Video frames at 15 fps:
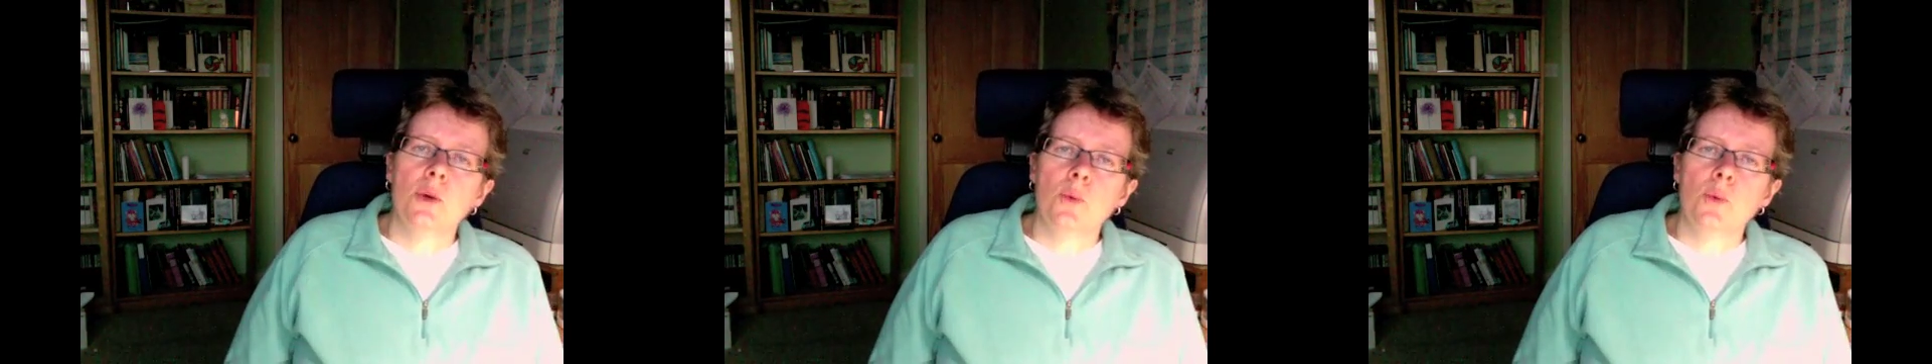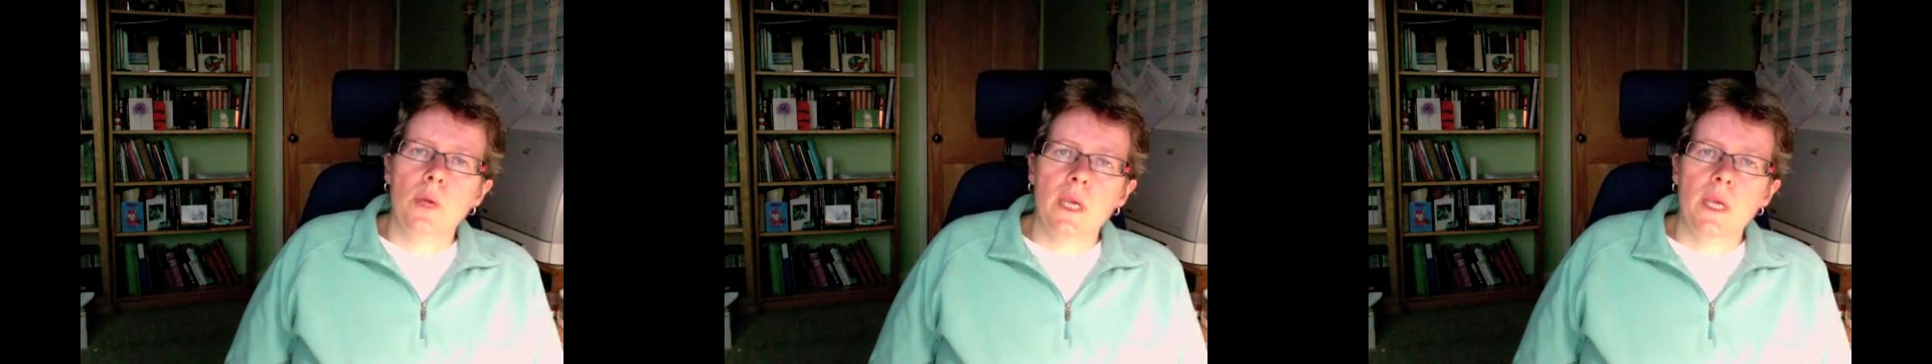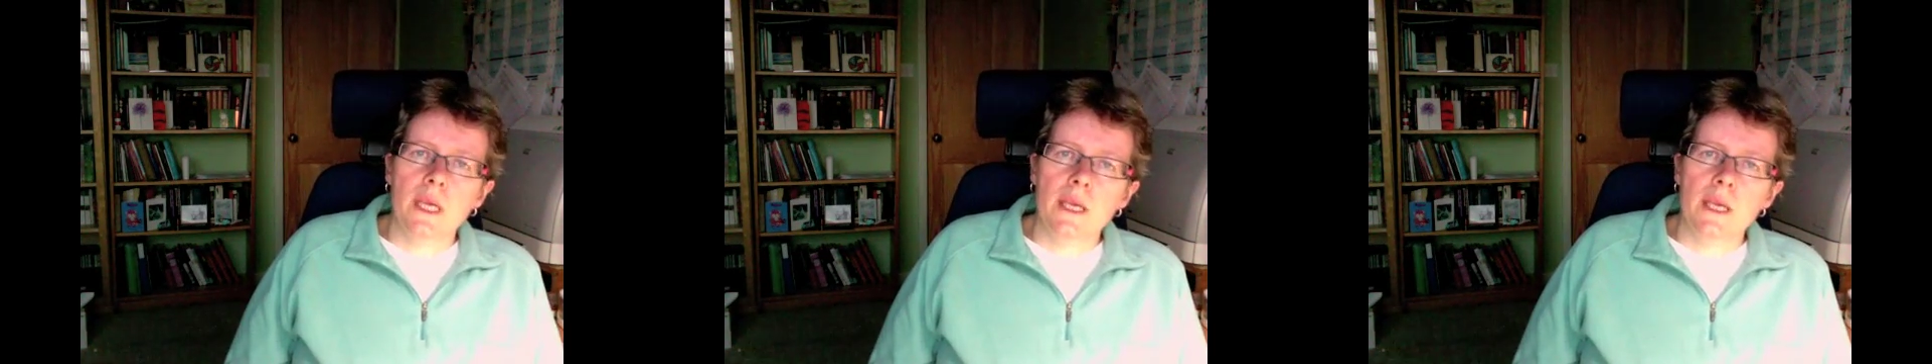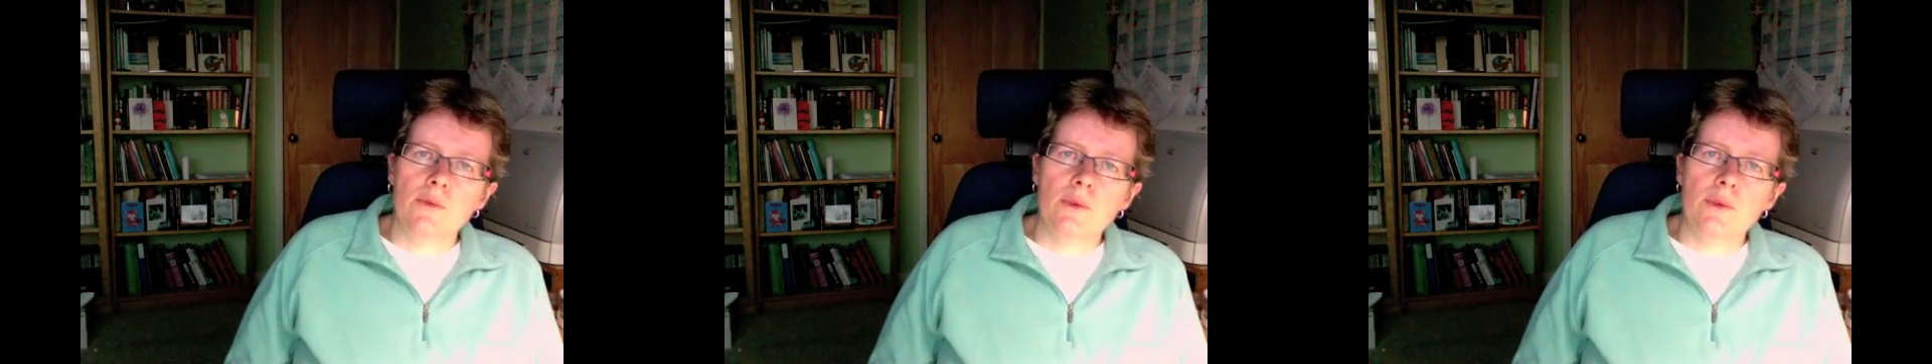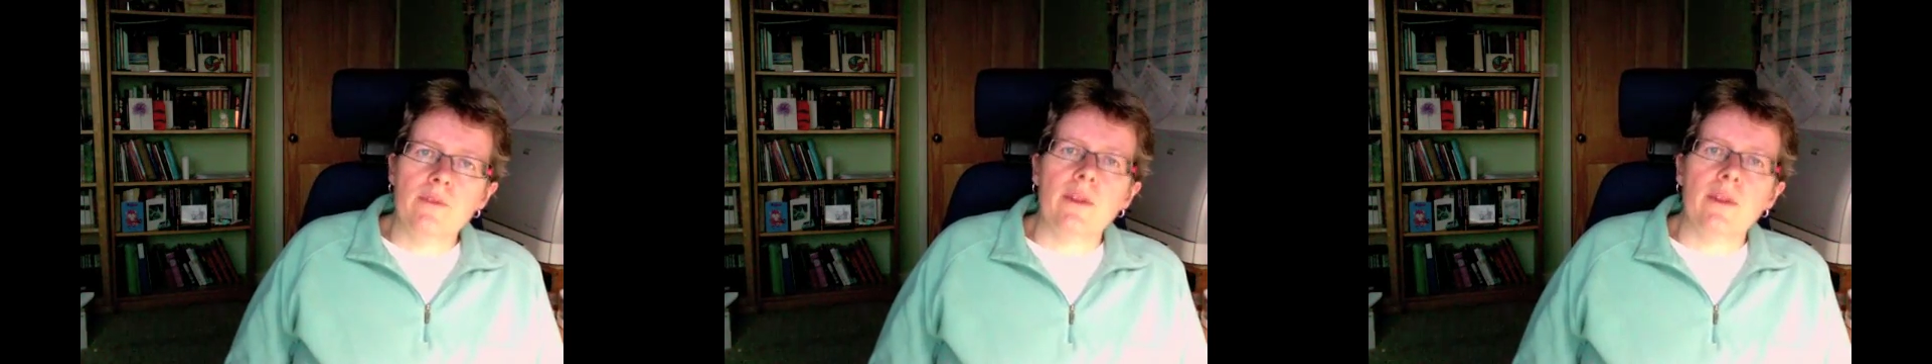we
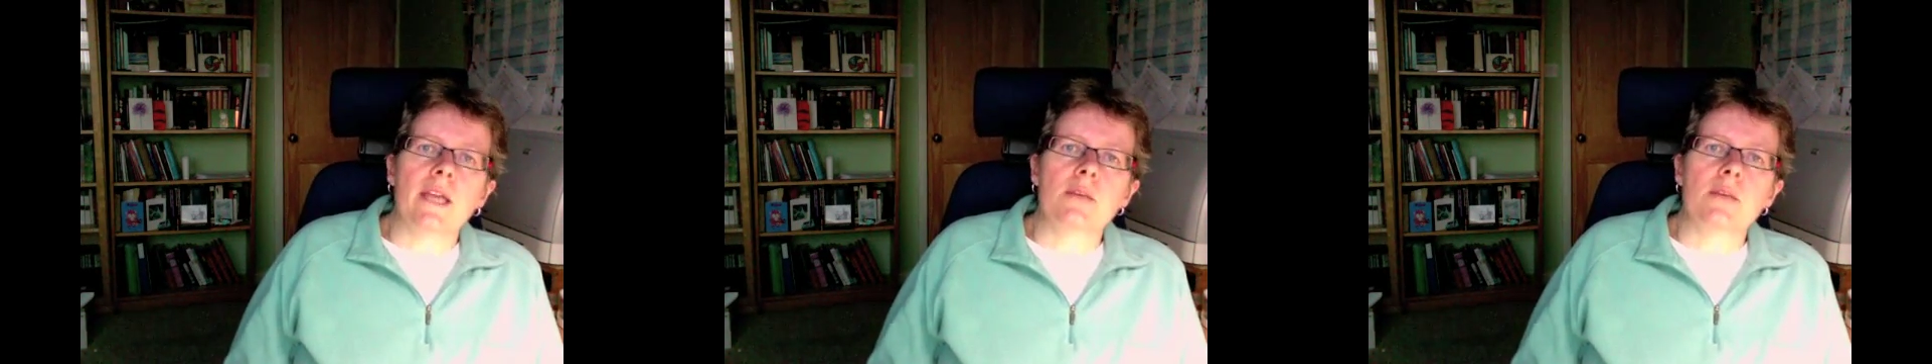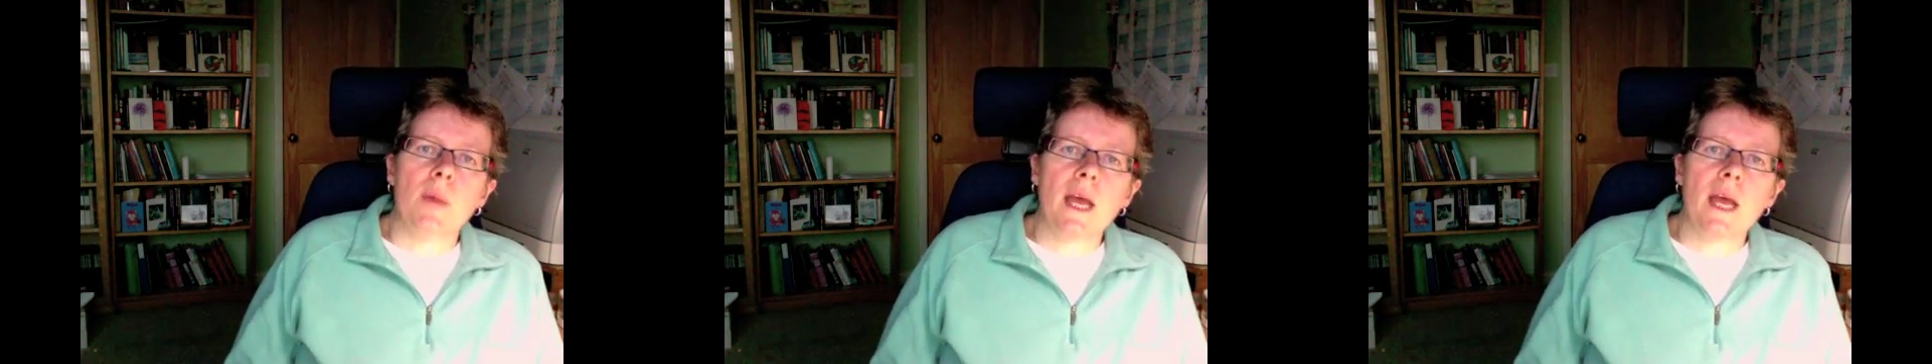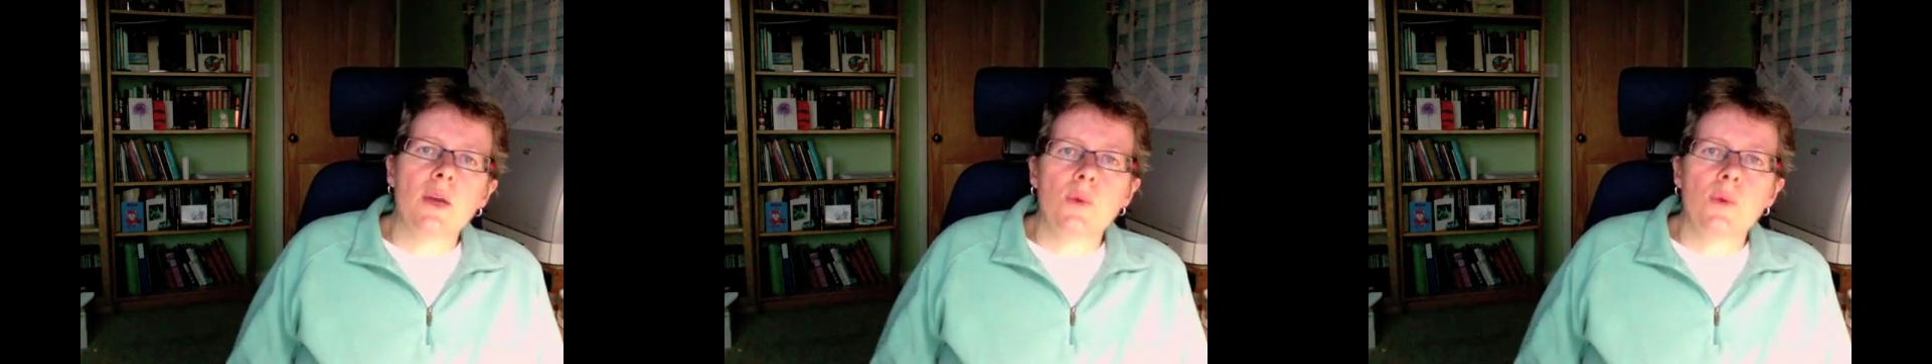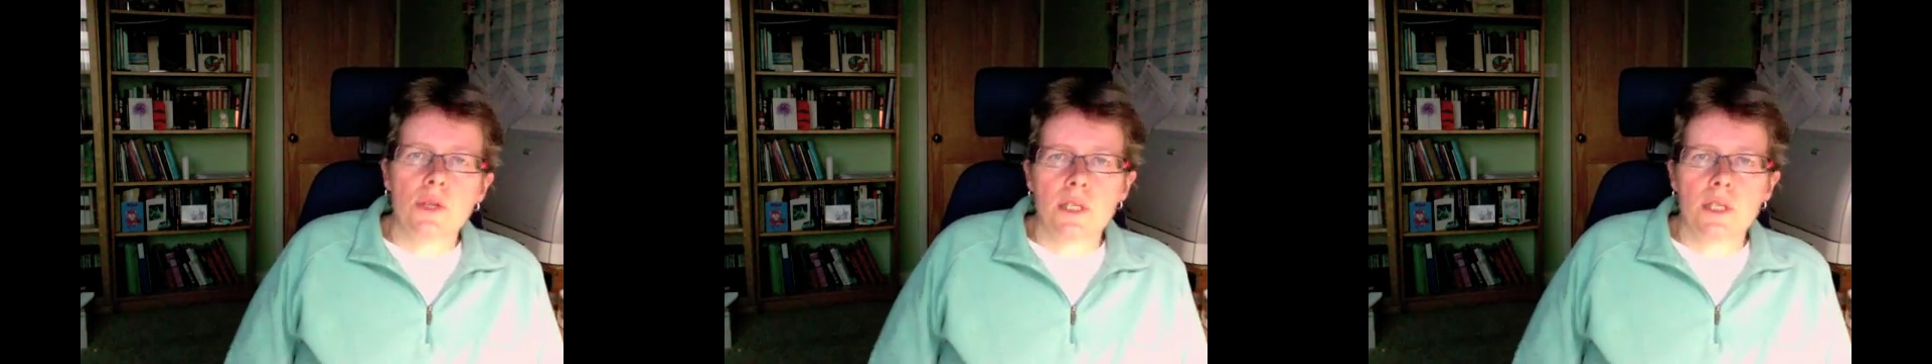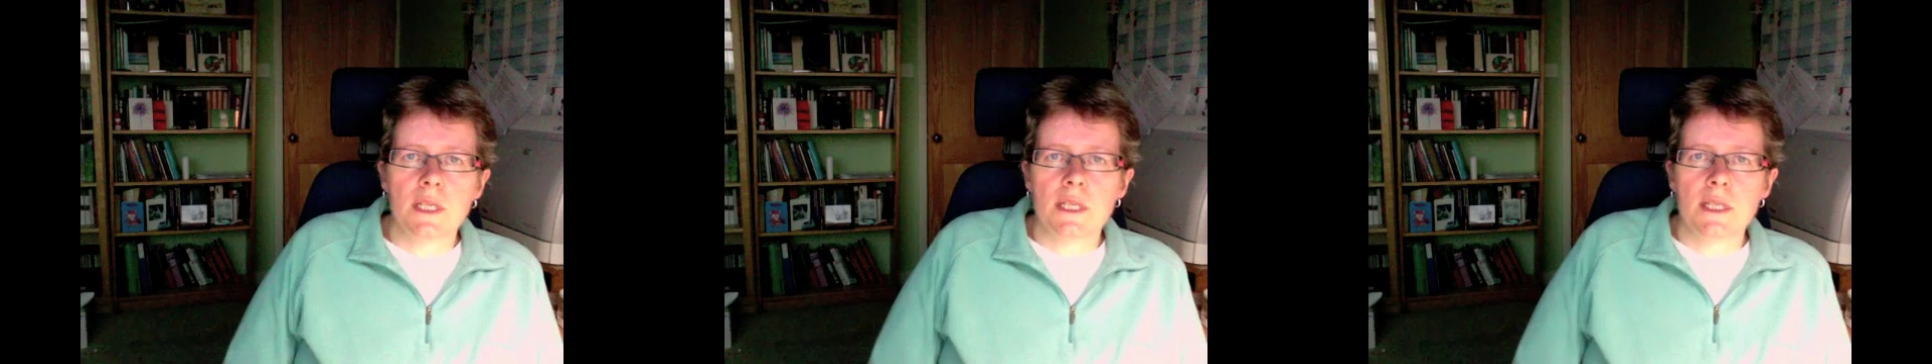reflect back
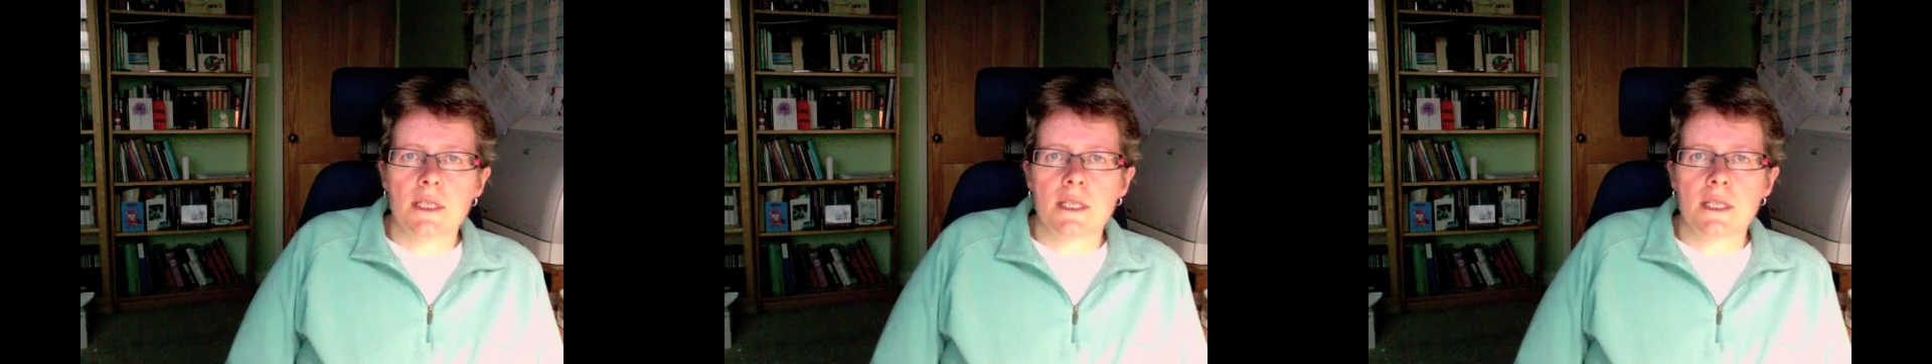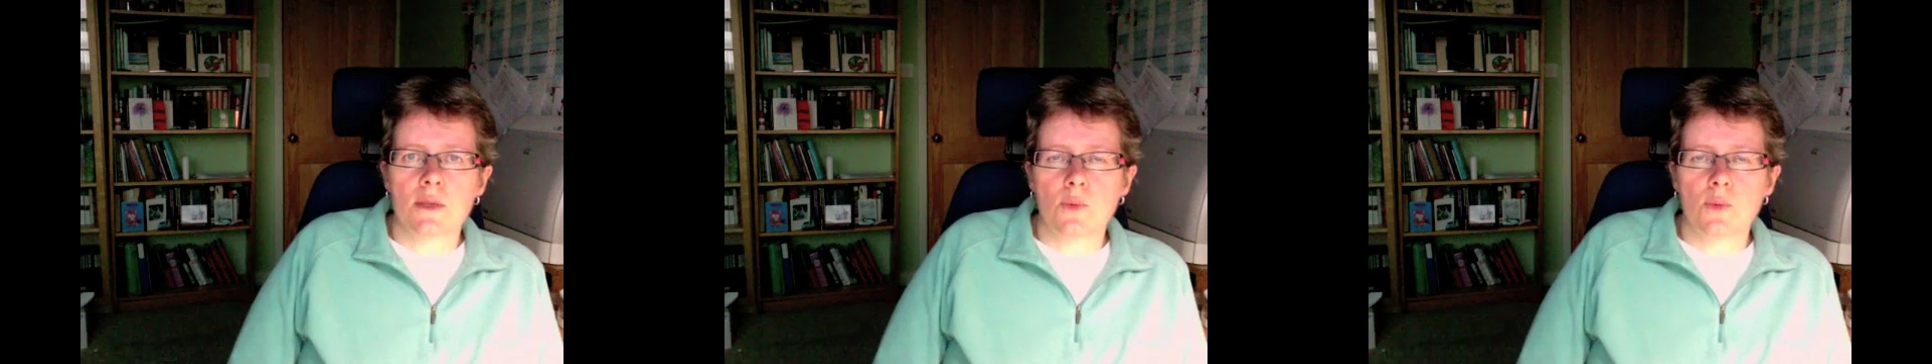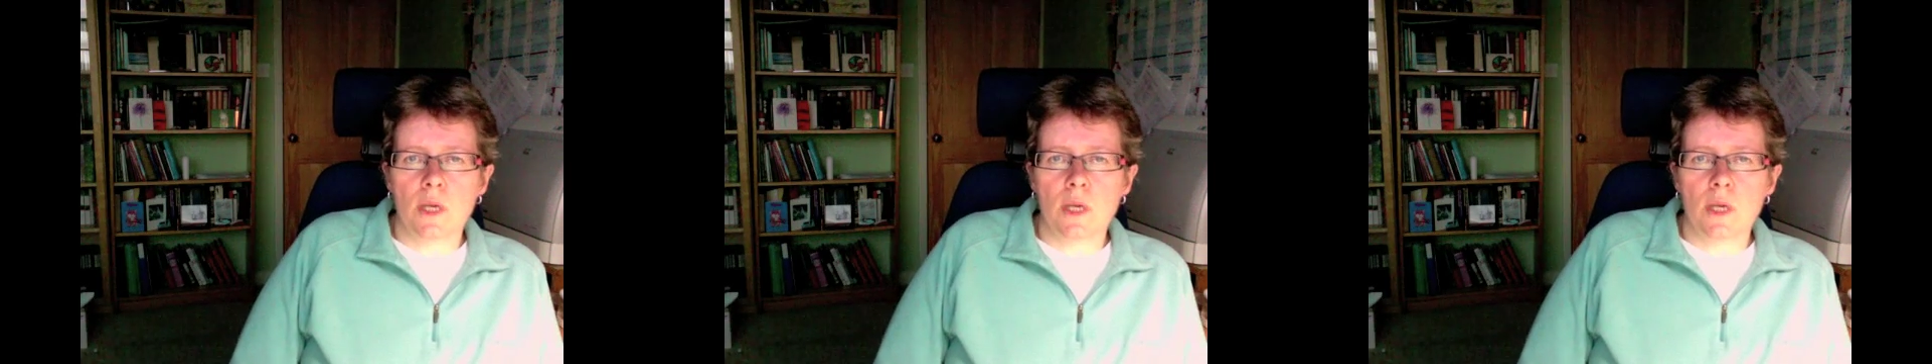what it is